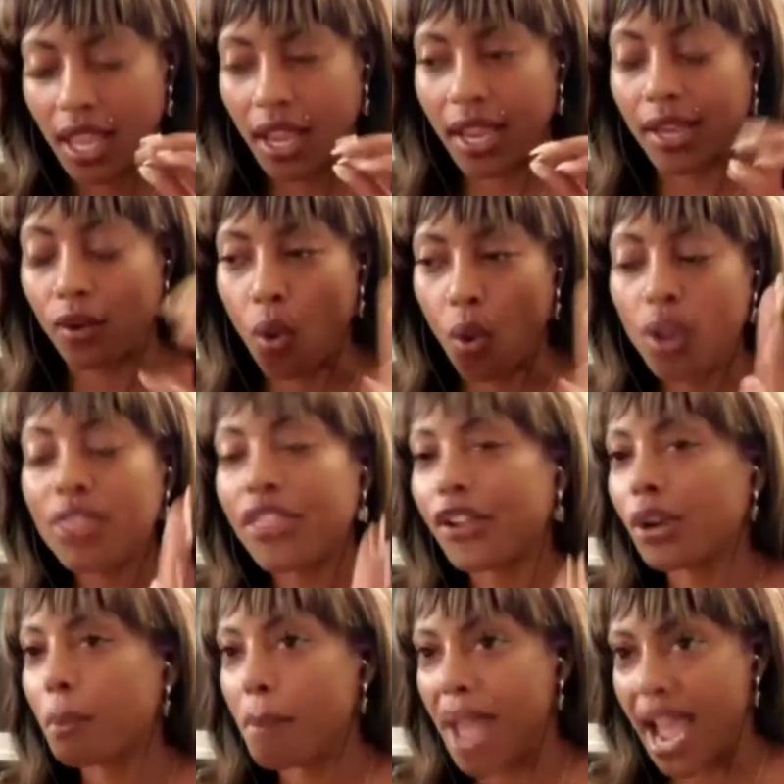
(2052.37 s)
And on
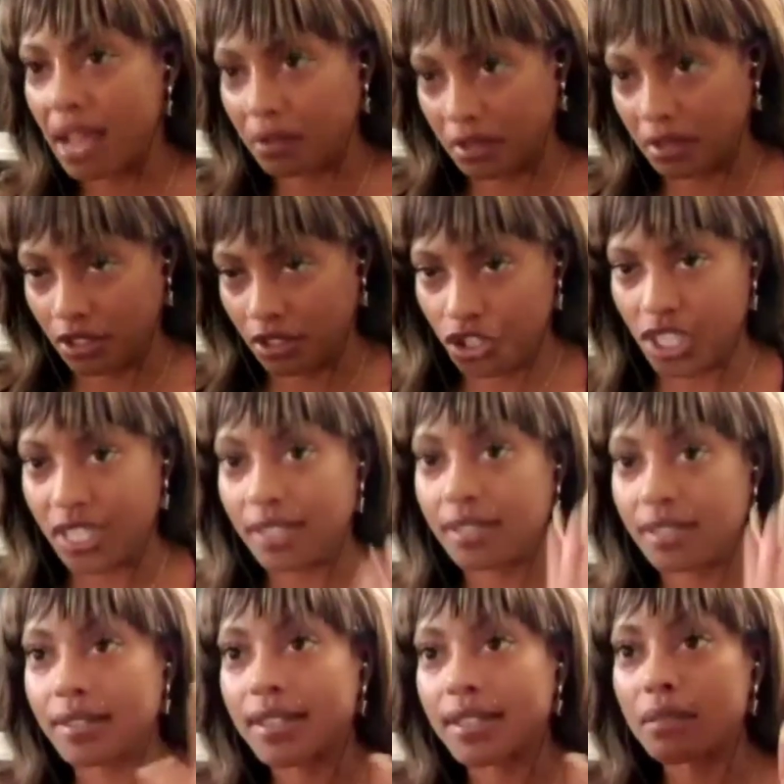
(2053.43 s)
their balance sheet,
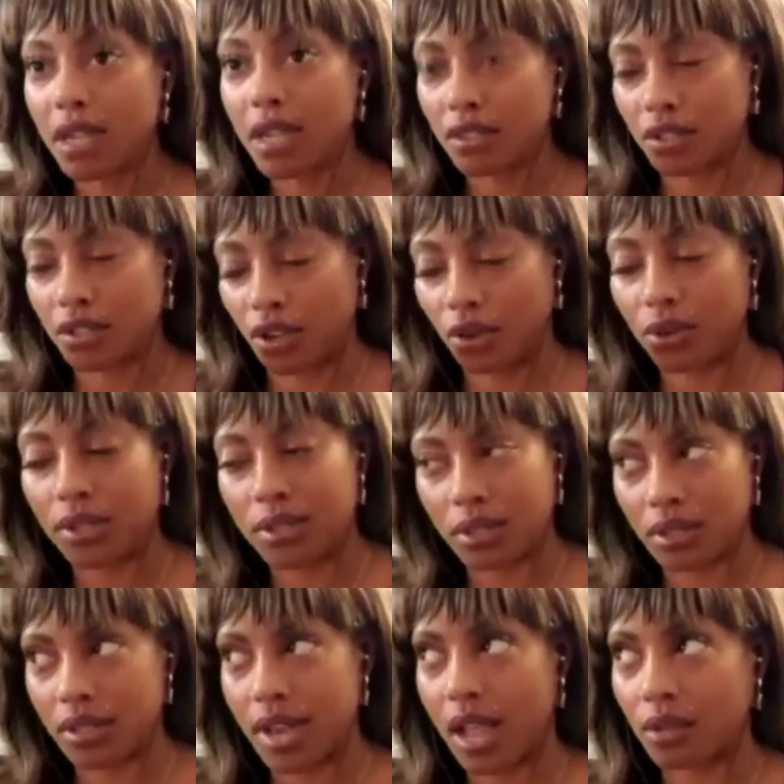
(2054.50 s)
6 months ago, because
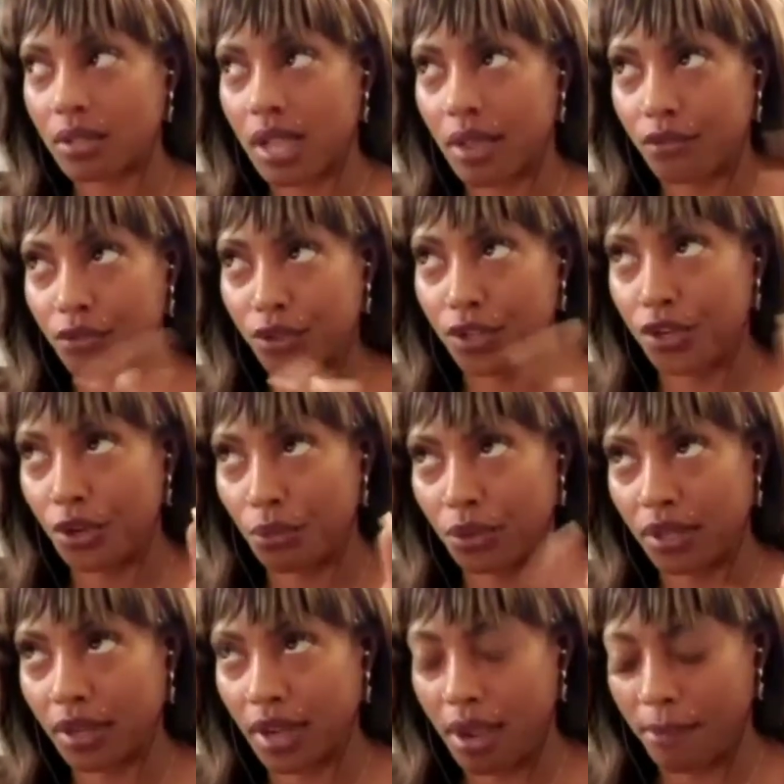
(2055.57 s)
it's now time for a new
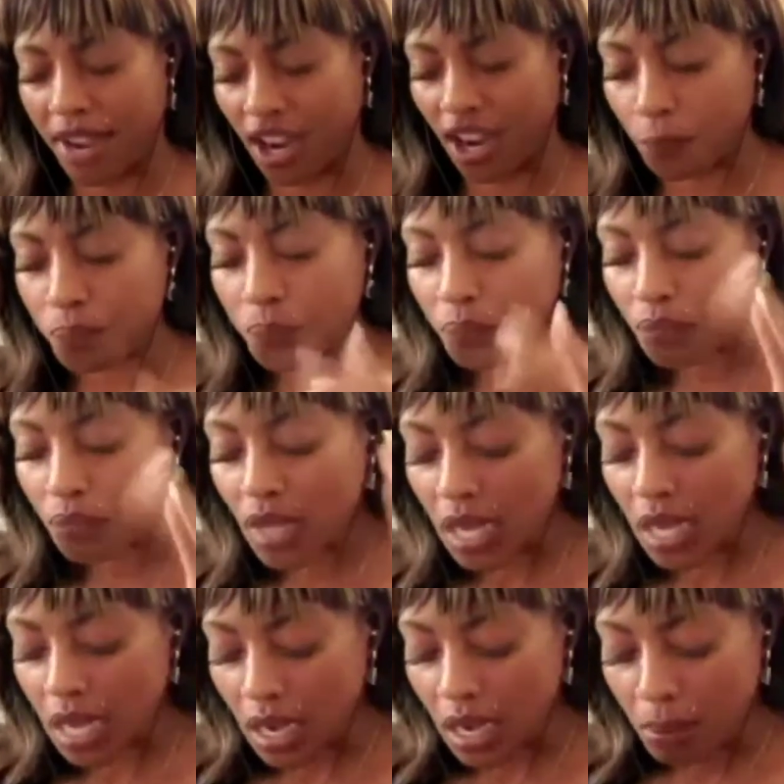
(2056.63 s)
one to come out,
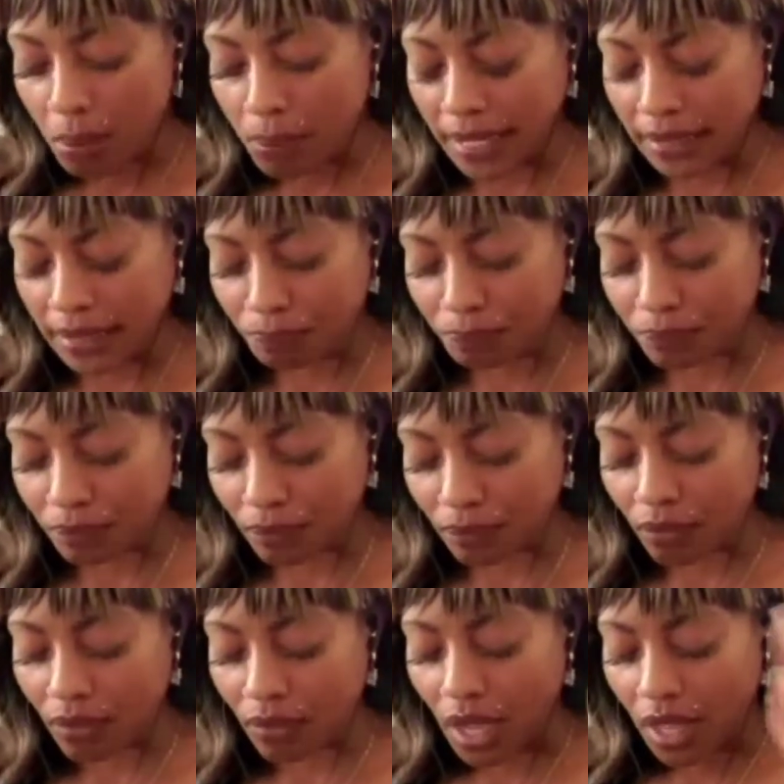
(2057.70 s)
but
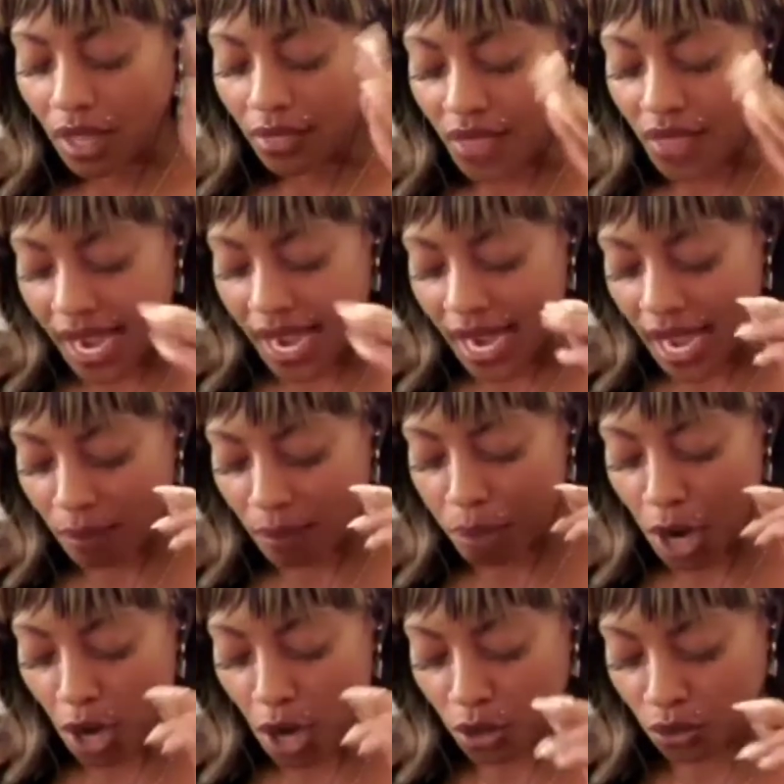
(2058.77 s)
they had
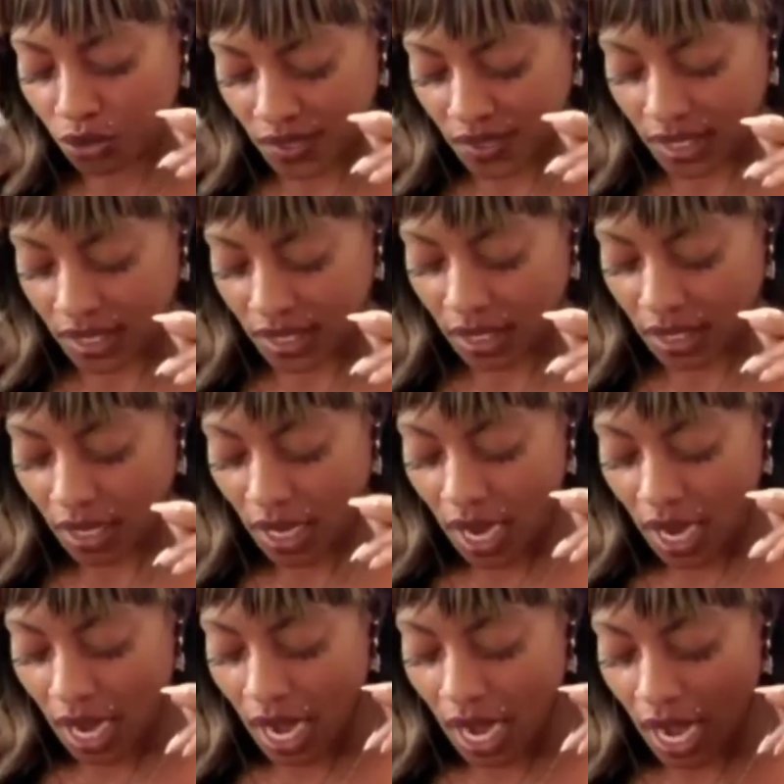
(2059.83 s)
posted
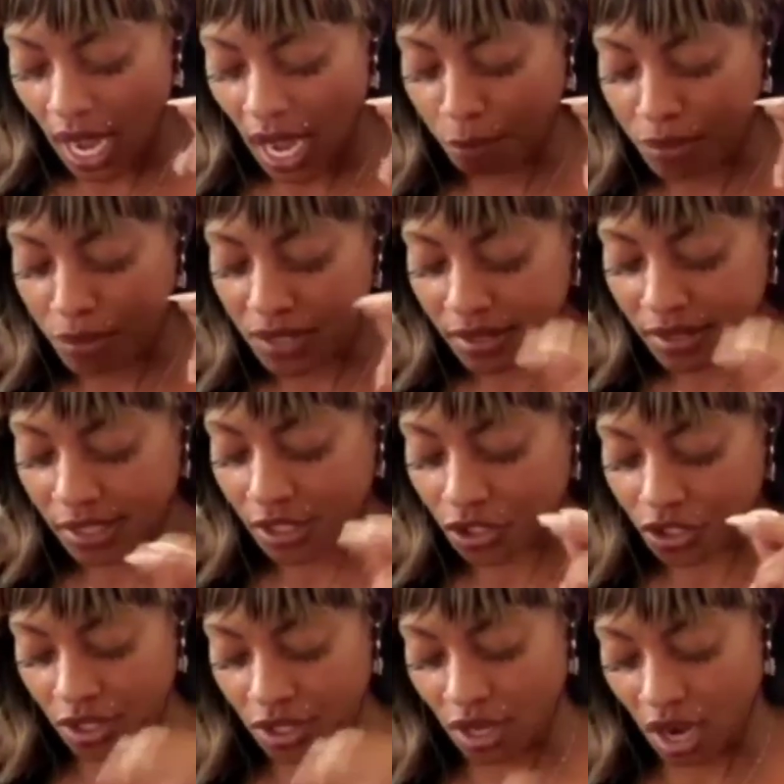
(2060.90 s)
a
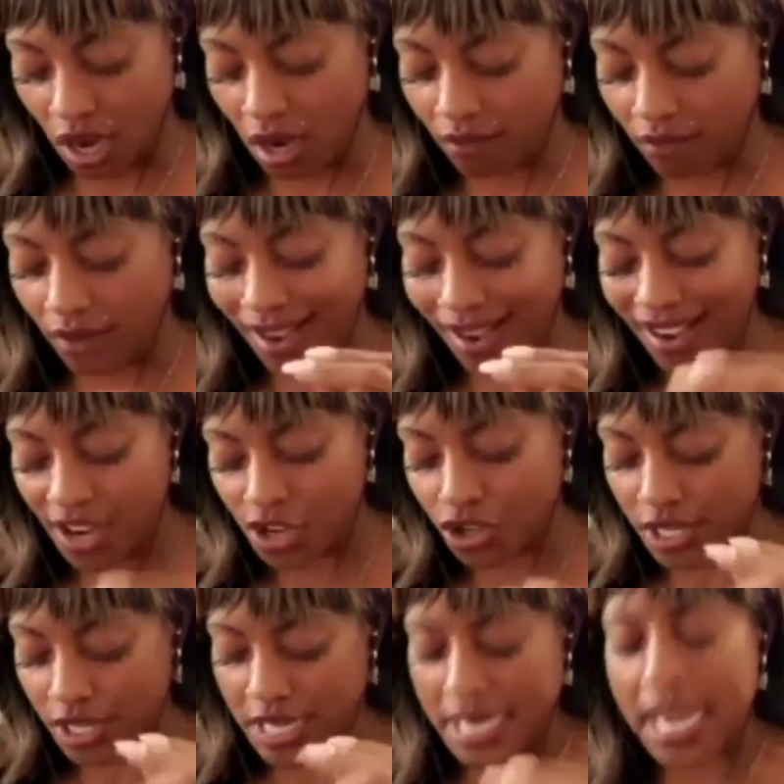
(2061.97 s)
position of
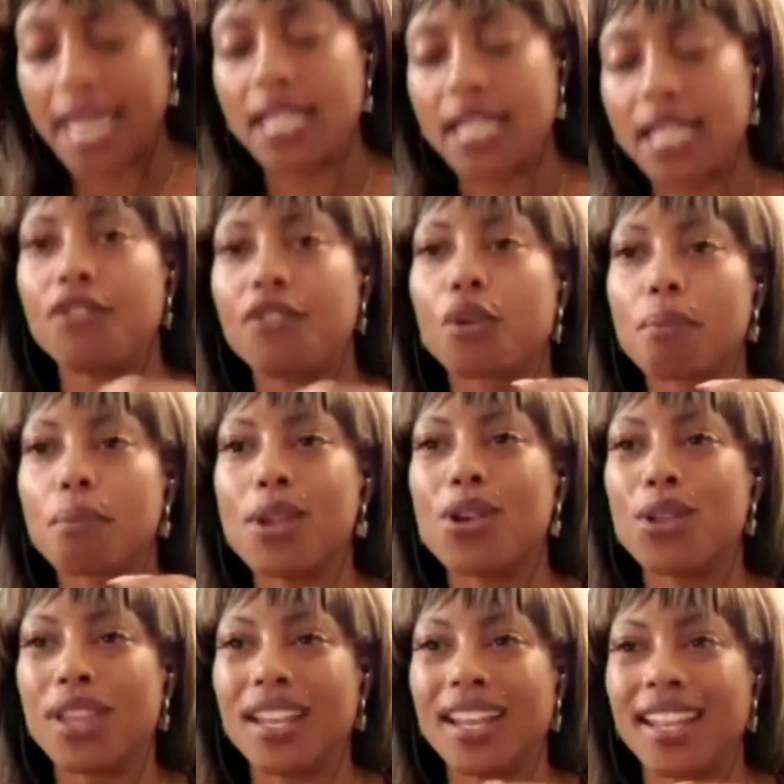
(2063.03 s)
$194
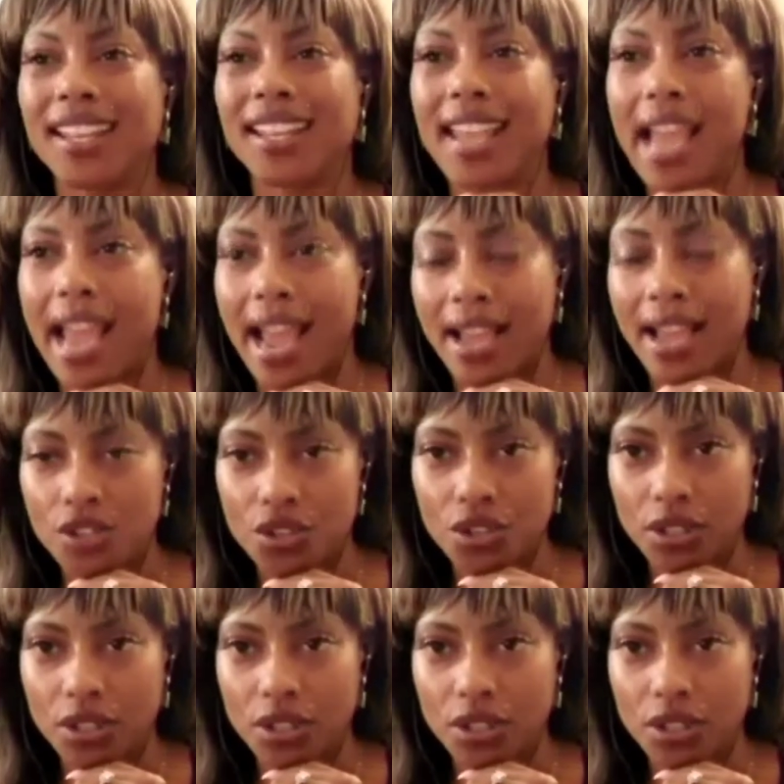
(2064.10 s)
million in cash.